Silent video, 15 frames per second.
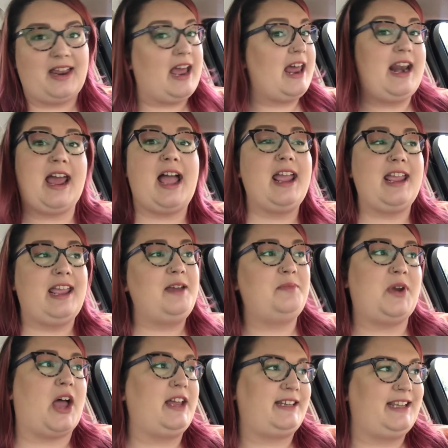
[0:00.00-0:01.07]
And I, I,
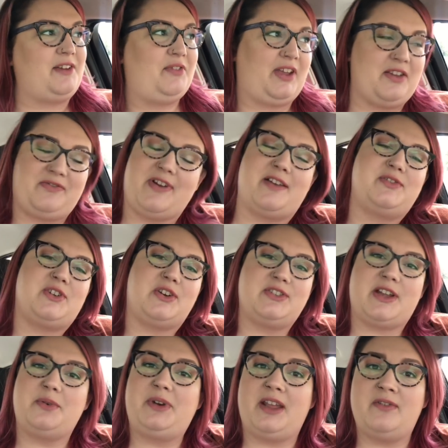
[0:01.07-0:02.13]
am not giving it five
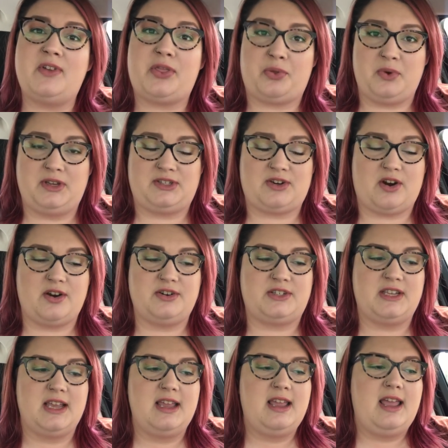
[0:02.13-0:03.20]
stars. I would give it three
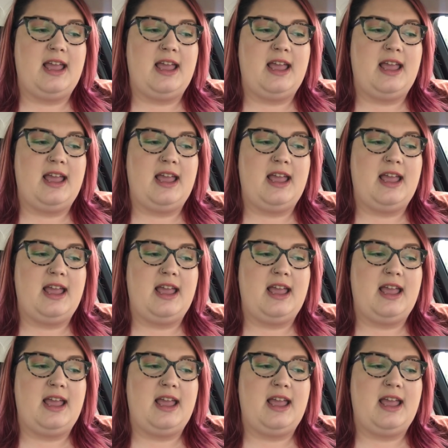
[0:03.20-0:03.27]
stars.